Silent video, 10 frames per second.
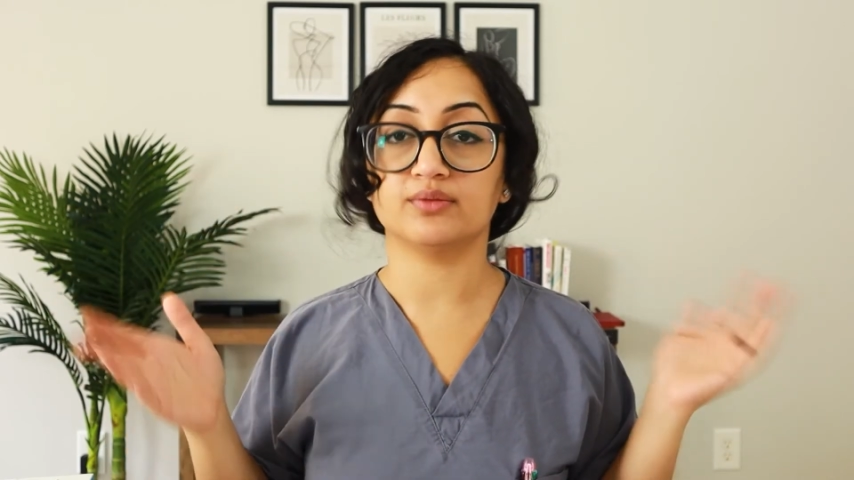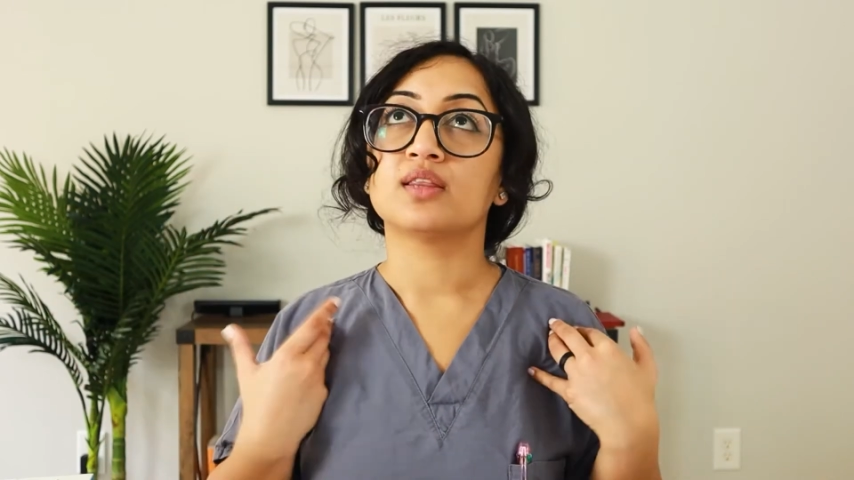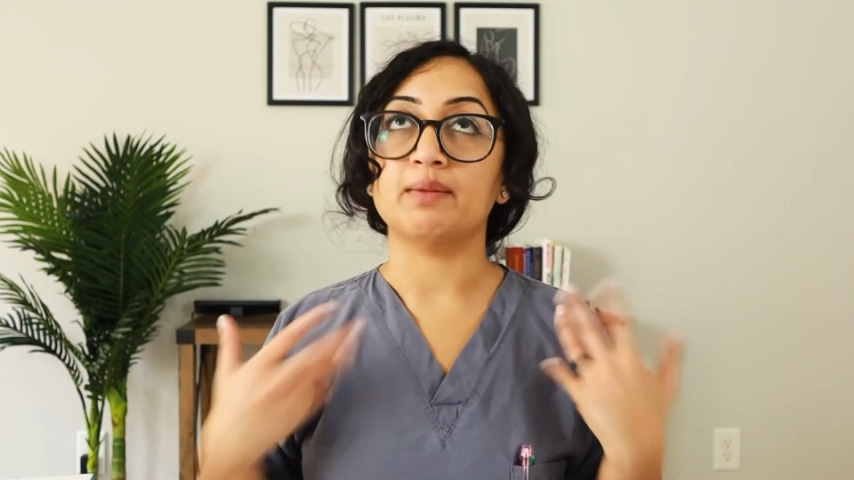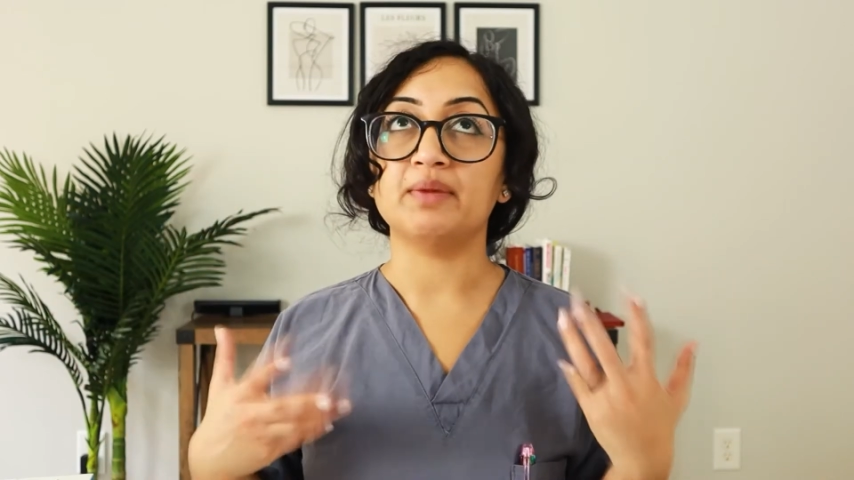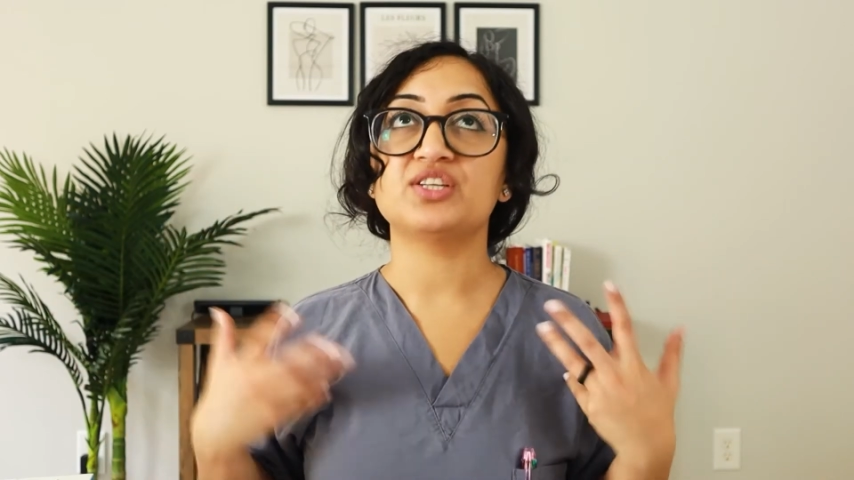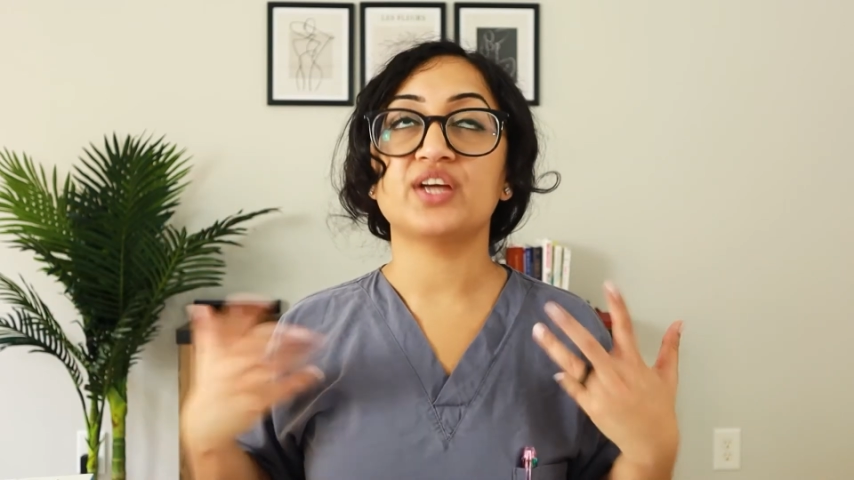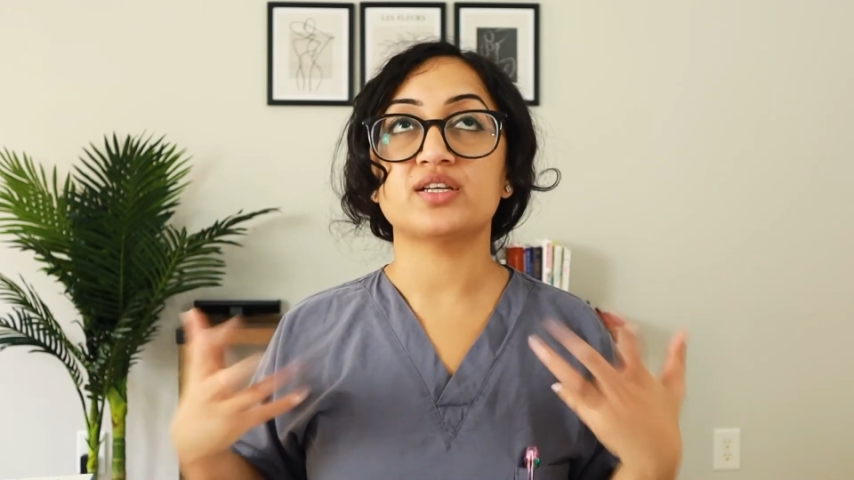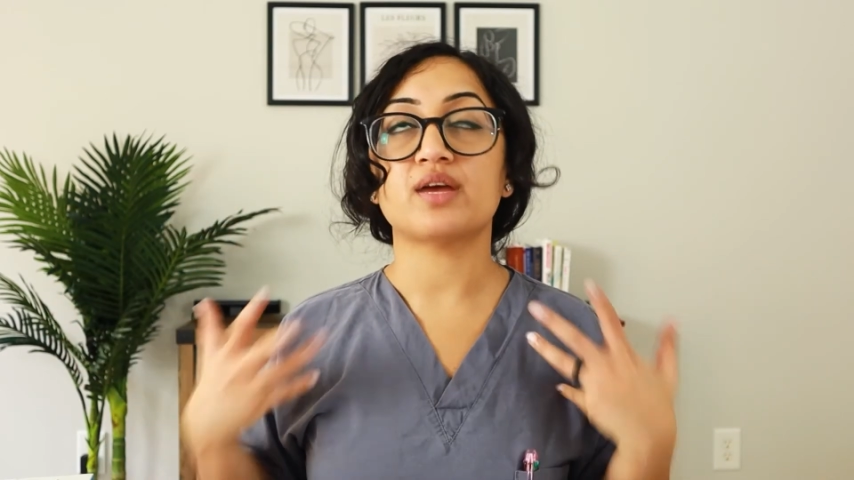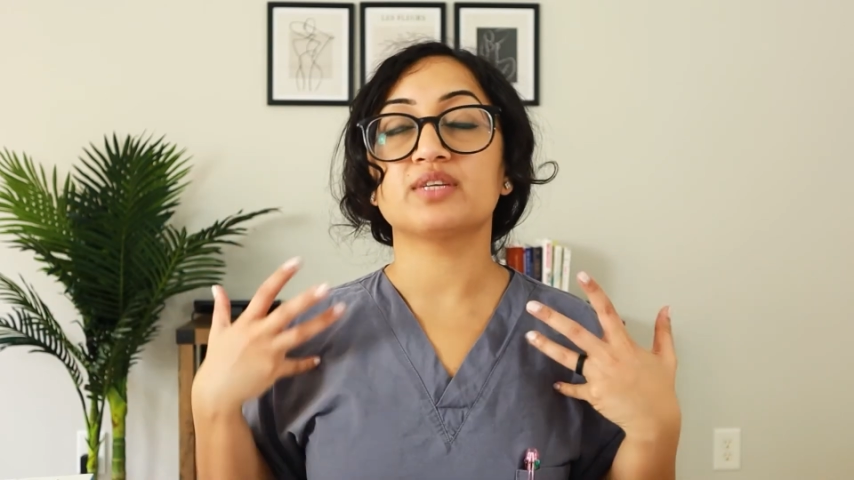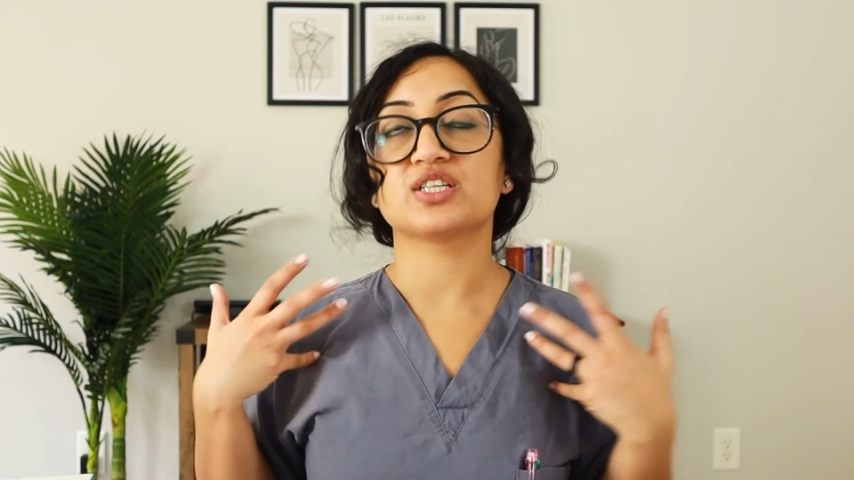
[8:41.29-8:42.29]
that may
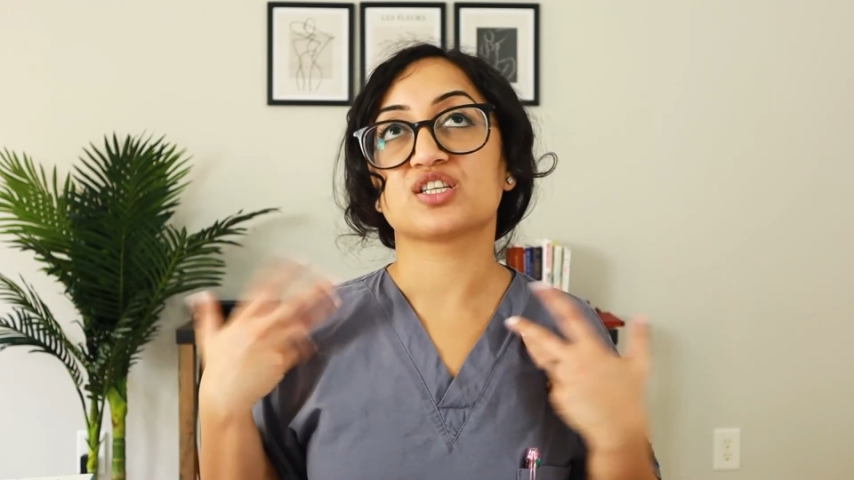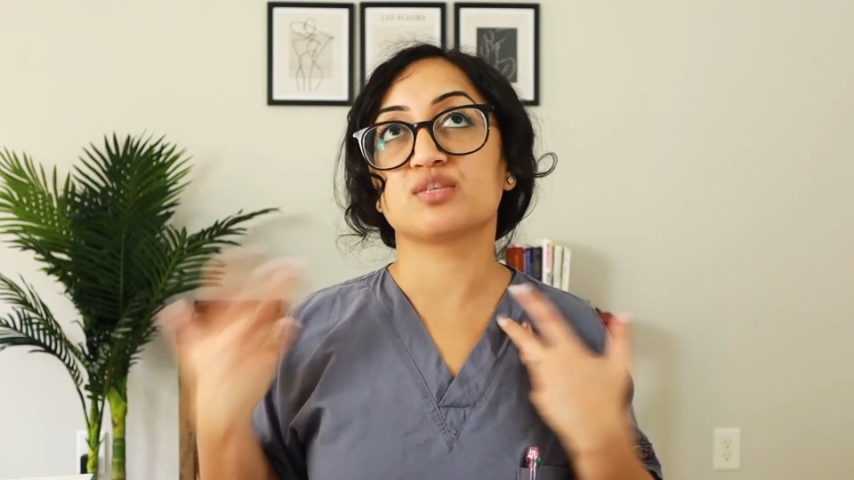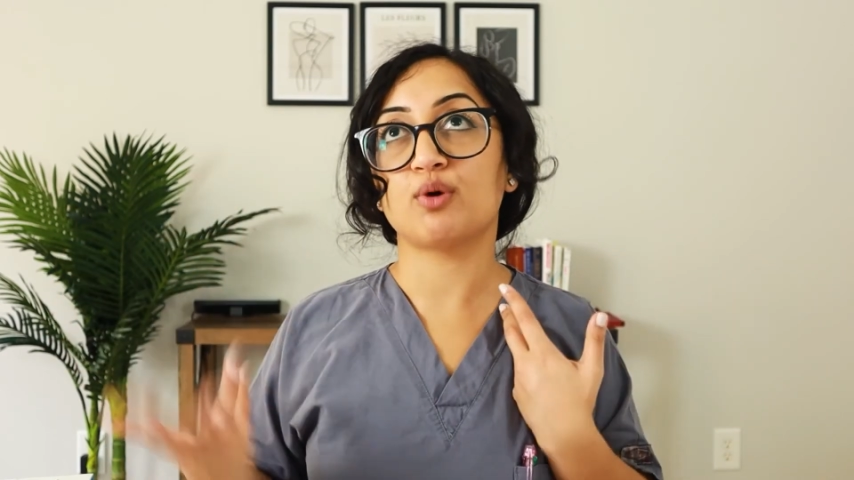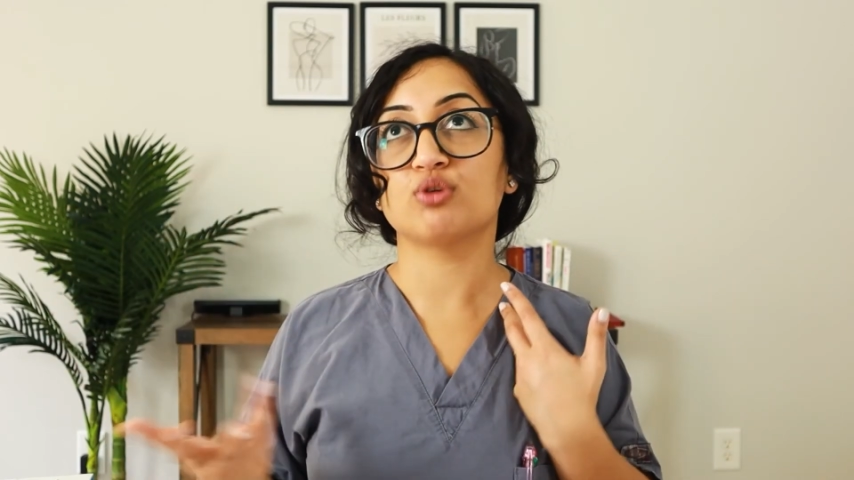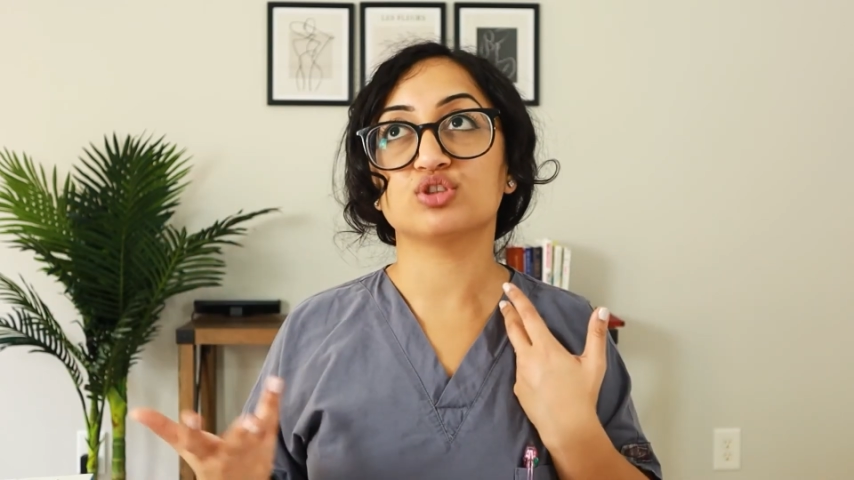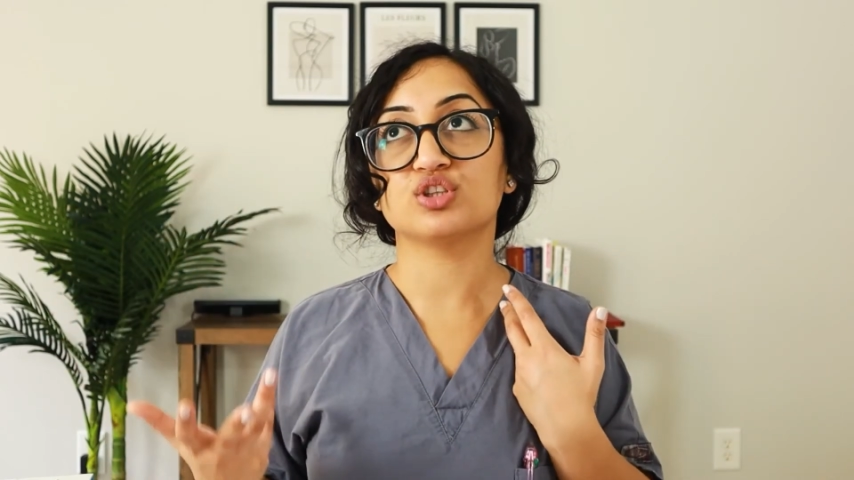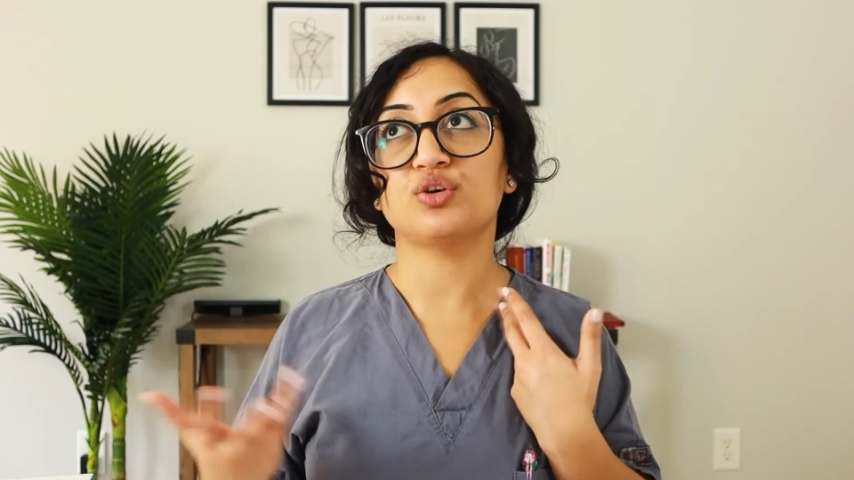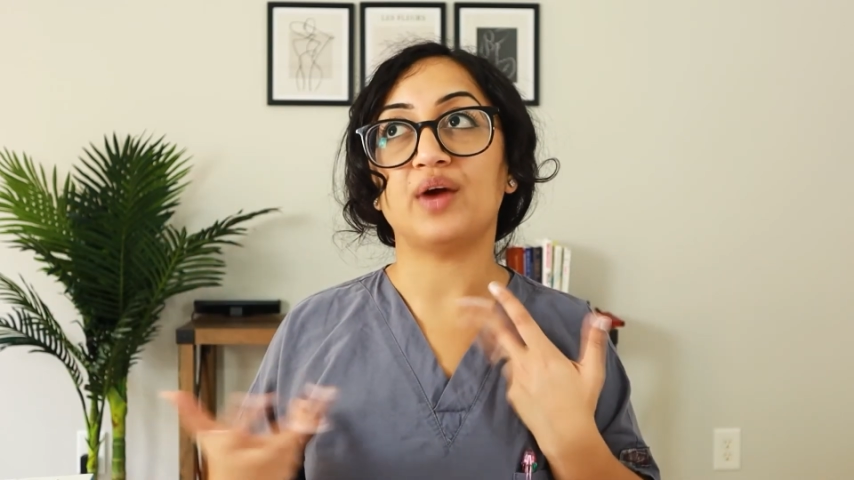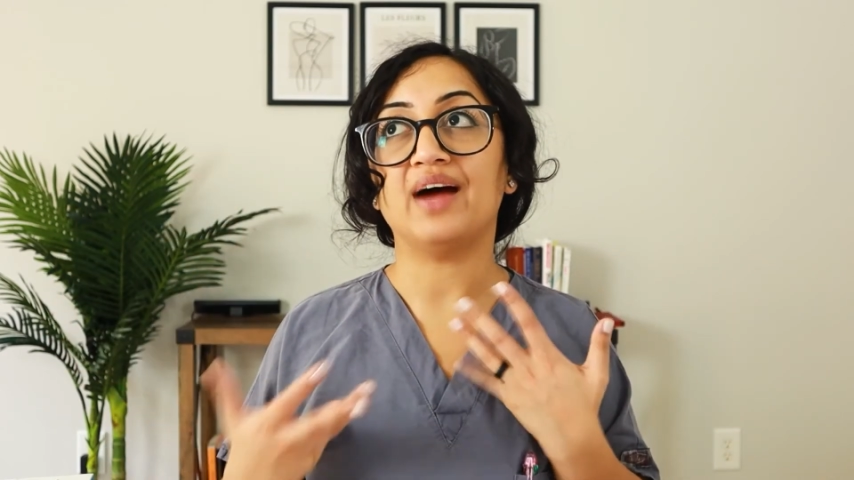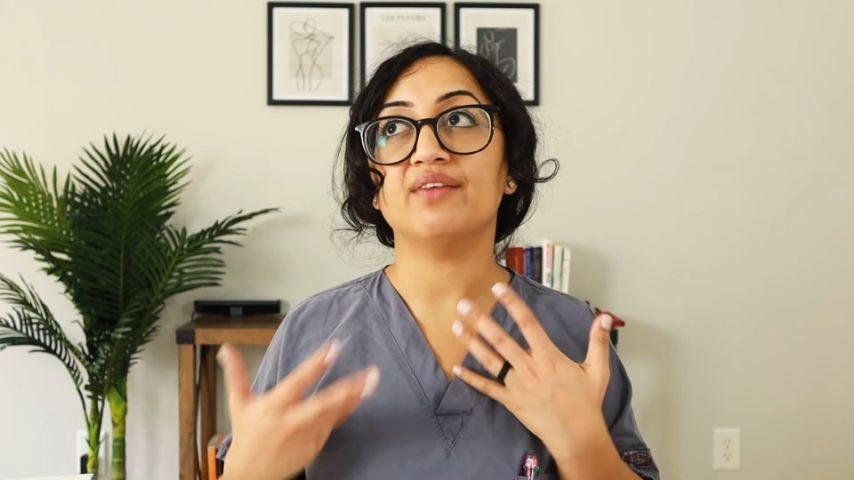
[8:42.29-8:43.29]
change how much exposure
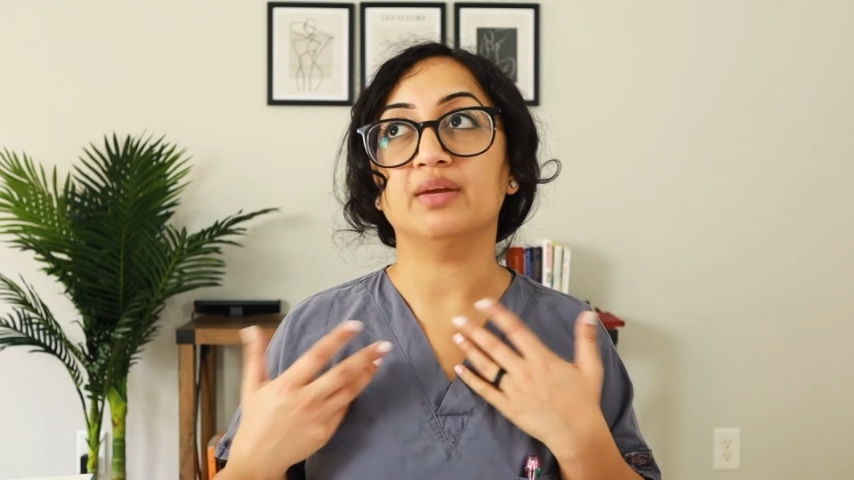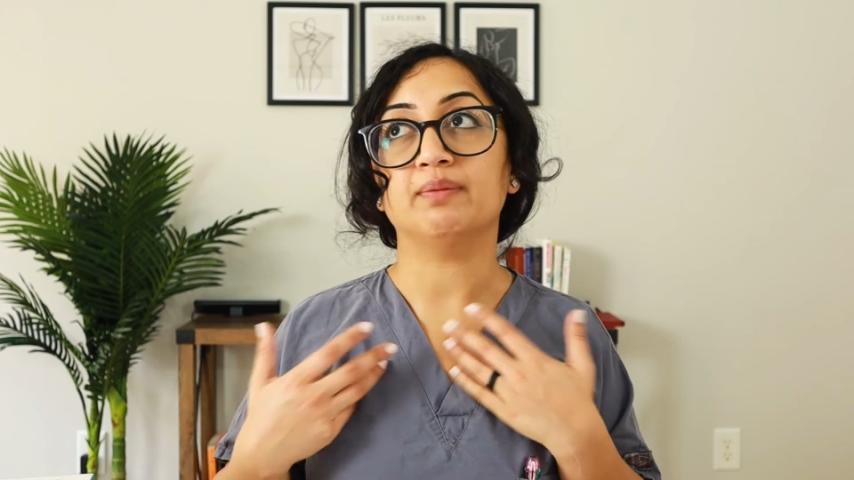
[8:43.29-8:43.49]
you have and